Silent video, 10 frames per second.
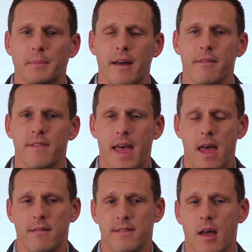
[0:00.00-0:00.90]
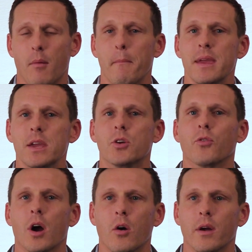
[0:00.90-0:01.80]
has helped me
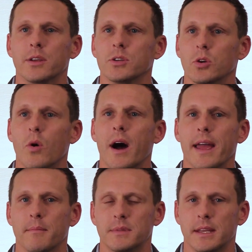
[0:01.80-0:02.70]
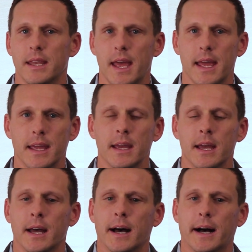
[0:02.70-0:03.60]
grow into who I am today.